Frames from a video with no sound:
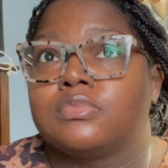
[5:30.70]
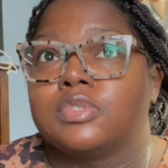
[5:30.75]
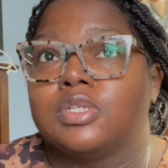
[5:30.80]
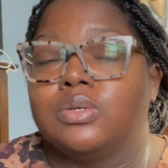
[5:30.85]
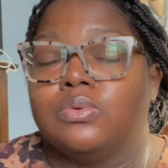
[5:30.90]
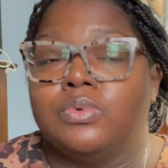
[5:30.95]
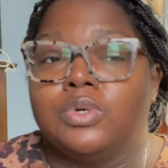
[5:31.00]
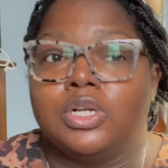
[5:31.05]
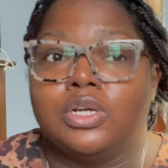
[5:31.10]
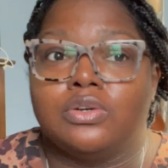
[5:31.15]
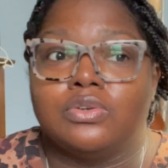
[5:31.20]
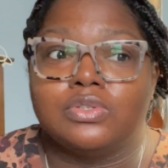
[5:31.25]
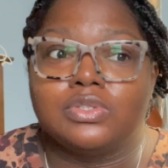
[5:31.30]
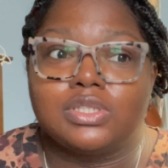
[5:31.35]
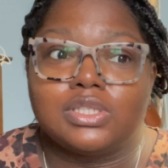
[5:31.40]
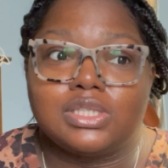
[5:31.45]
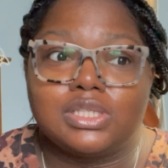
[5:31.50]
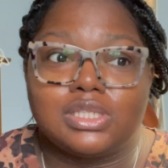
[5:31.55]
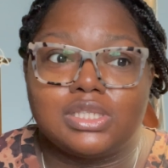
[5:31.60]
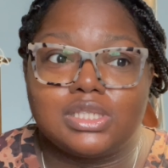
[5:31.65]
What
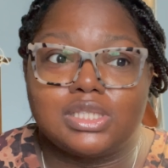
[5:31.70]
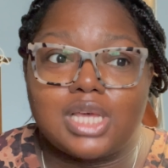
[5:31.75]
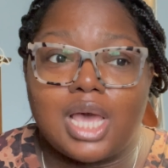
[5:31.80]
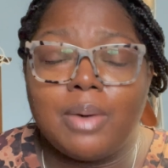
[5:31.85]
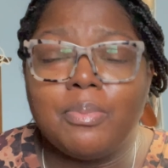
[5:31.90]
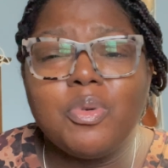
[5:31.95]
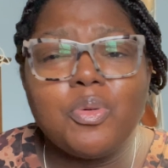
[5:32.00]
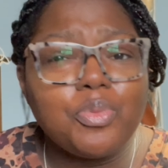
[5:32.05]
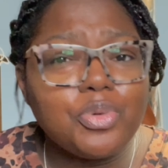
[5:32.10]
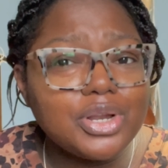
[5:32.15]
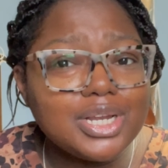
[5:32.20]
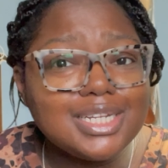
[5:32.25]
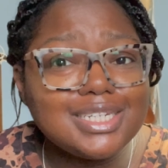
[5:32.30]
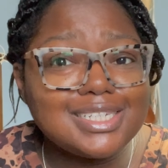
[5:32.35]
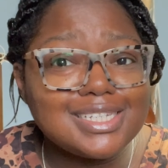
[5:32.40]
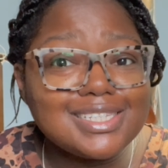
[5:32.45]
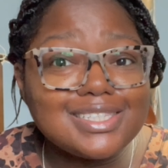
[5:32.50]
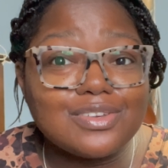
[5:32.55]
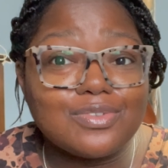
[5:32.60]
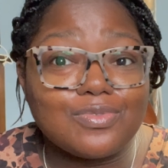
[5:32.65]
else? I'm a pretty
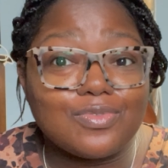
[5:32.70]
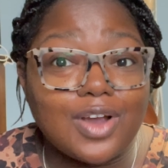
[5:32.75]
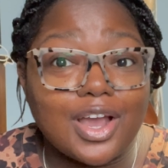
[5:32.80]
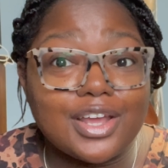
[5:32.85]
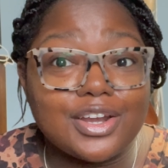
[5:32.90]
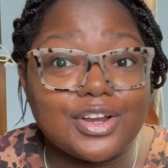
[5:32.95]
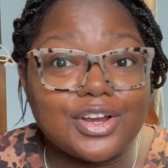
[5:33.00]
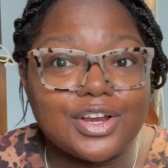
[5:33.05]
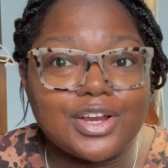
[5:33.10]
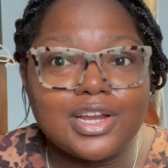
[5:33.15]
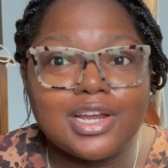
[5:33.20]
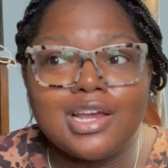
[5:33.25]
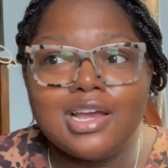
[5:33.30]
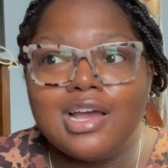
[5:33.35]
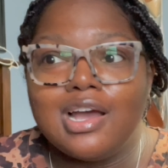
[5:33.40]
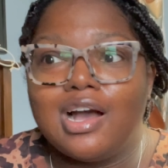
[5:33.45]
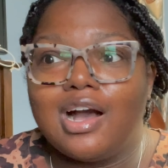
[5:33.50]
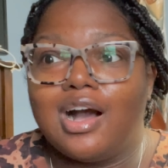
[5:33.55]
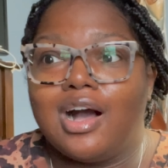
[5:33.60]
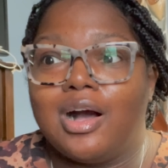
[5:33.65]
decent writer.
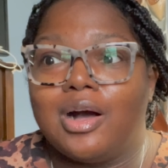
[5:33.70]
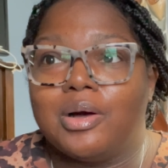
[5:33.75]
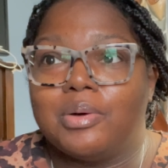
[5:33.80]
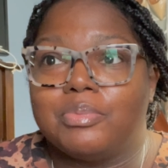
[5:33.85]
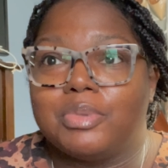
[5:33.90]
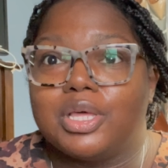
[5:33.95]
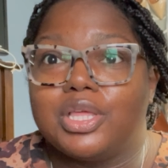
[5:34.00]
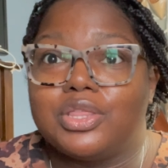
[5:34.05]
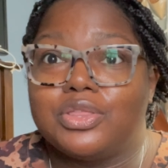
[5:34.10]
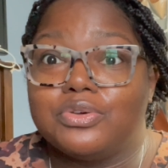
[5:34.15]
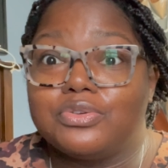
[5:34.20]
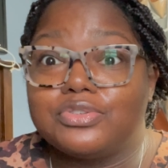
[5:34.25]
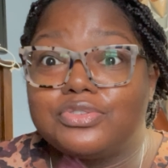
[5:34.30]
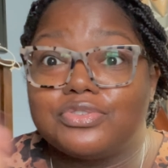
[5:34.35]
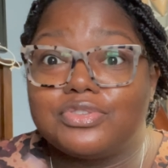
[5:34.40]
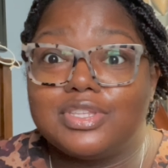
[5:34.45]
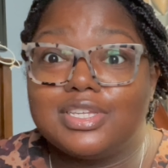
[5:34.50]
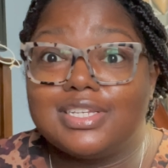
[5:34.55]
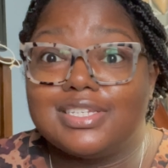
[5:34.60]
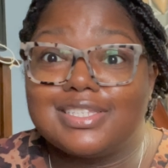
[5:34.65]
Those are
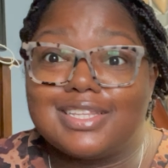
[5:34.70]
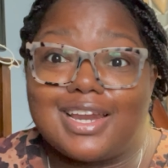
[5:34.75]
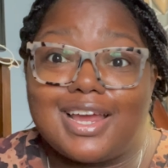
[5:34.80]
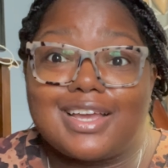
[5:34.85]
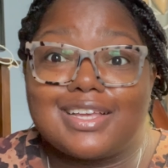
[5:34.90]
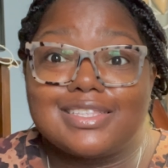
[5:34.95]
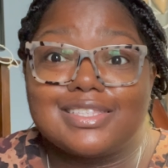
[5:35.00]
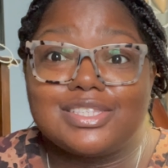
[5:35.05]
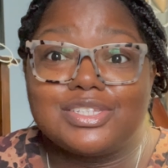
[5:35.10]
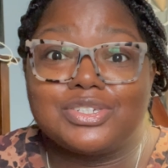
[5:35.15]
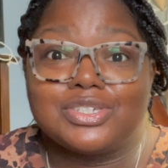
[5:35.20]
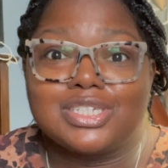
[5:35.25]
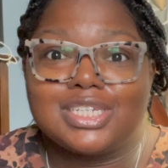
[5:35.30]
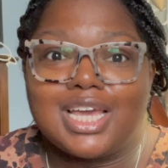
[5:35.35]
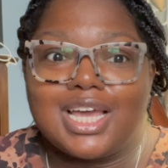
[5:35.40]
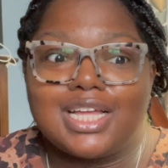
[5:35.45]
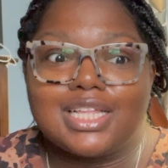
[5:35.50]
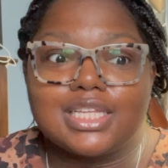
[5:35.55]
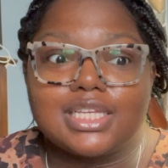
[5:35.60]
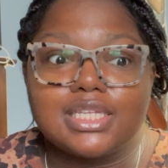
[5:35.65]
things that I consider
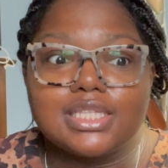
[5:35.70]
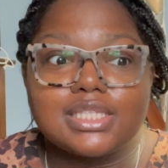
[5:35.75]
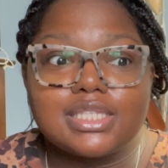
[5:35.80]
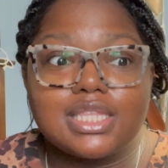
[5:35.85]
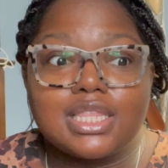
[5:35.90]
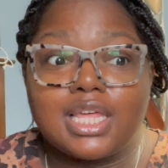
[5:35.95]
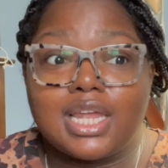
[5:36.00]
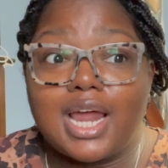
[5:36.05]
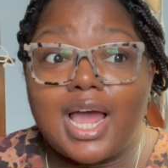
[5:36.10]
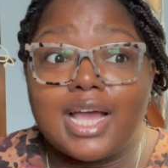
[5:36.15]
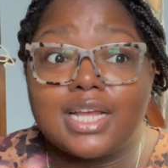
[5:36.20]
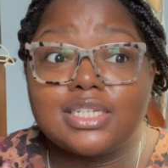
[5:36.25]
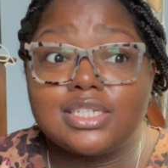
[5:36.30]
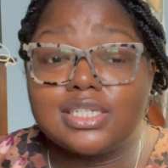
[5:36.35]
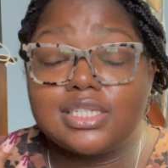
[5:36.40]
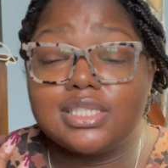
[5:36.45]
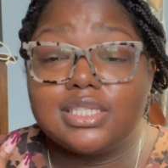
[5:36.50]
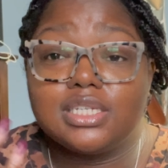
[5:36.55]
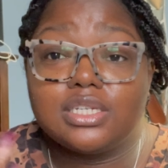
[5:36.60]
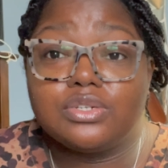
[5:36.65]
talents that I
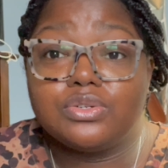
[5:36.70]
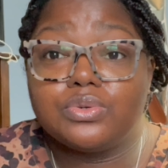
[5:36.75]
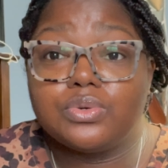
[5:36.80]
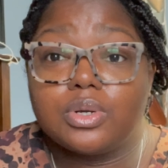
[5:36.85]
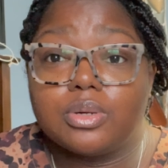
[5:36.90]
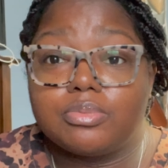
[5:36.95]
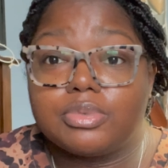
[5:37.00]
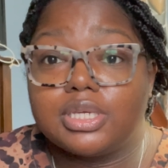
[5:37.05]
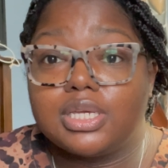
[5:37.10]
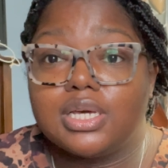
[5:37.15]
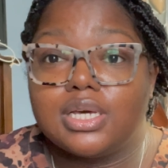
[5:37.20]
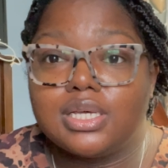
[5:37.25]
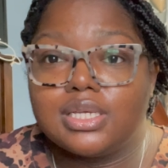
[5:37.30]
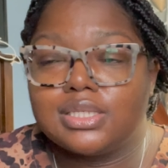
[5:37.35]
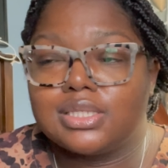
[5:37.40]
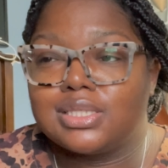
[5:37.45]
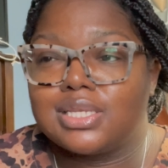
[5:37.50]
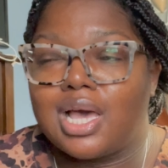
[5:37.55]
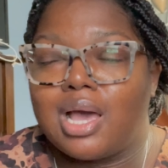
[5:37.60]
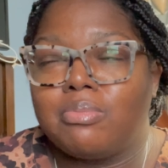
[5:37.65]
just ignore
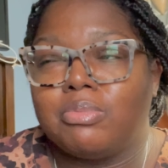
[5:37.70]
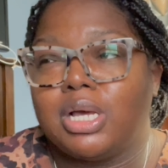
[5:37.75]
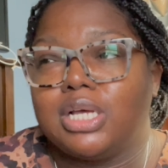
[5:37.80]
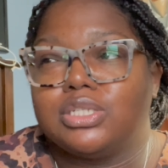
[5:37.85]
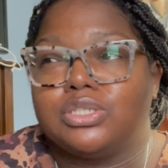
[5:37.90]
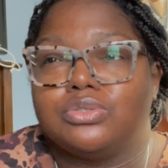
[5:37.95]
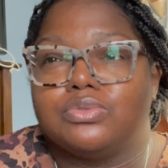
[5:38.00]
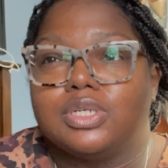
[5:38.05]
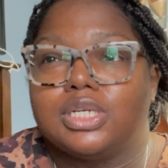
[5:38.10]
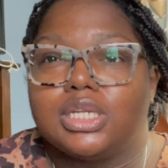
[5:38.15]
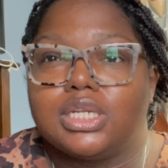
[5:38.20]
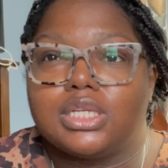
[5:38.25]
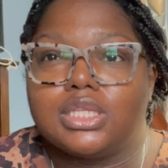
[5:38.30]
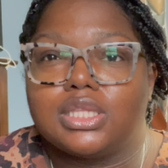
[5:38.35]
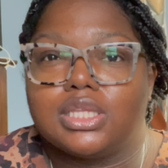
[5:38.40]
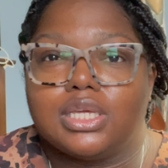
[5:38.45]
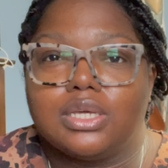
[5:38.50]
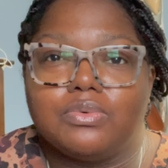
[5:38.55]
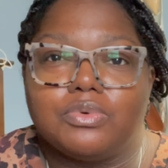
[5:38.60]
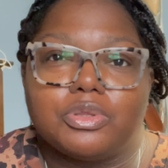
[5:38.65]
because I'm not doing
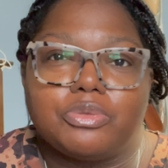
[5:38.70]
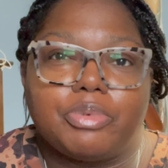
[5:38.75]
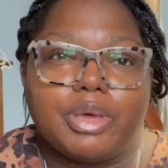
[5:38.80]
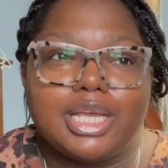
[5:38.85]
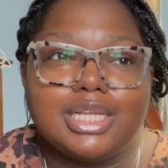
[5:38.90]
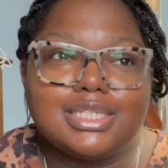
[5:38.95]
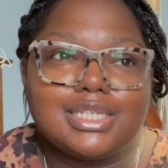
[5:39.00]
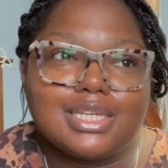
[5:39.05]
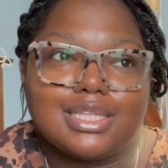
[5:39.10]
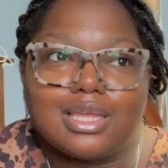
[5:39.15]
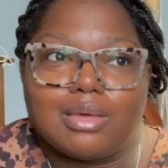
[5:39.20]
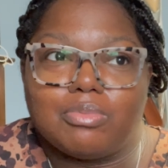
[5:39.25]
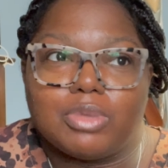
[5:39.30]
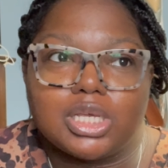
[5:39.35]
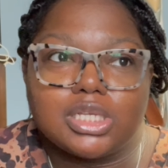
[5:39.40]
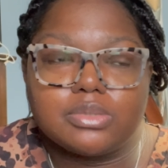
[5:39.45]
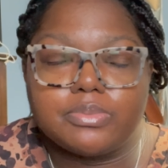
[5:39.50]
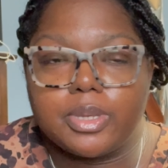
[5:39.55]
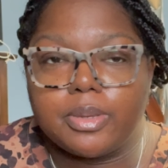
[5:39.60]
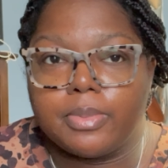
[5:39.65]
anything with painting that
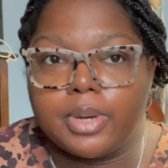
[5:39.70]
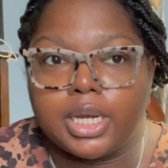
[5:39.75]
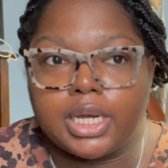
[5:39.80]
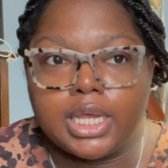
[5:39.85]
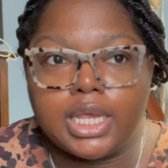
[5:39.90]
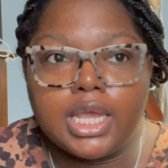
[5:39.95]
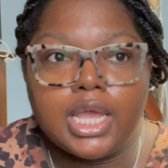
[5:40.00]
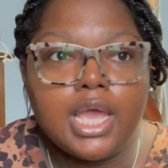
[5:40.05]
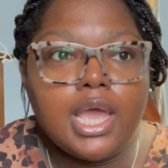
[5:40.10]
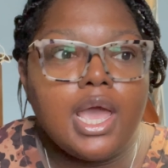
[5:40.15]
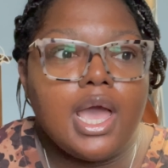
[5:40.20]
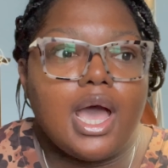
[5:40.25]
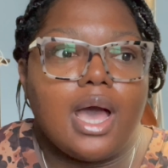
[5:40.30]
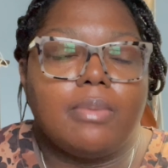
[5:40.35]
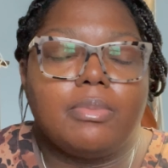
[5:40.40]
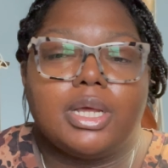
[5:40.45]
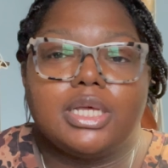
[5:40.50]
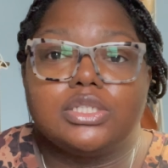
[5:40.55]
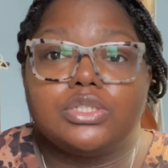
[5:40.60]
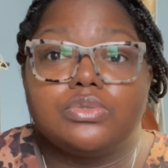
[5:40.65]
makes me money. I'm
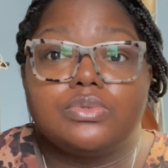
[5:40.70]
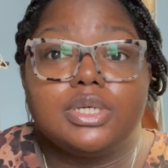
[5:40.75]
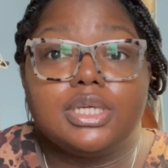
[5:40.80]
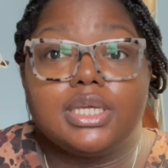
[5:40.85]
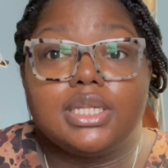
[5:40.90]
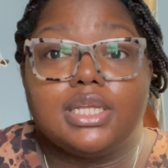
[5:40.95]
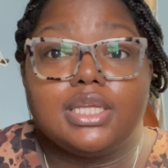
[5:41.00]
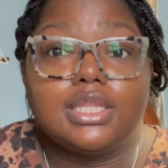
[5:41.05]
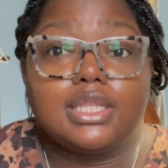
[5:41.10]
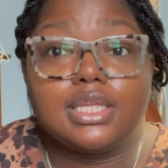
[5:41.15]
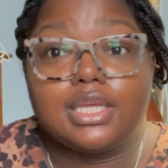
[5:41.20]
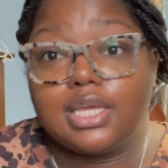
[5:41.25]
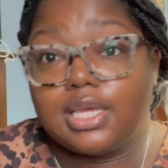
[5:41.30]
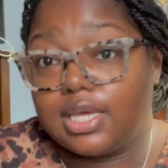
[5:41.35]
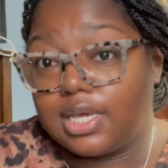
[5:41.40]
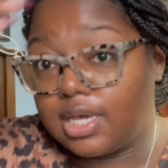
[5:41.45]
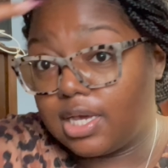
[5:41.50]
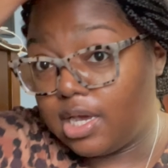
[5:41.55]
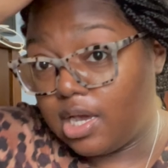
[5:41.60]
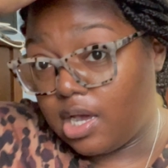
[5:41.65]
not doing anything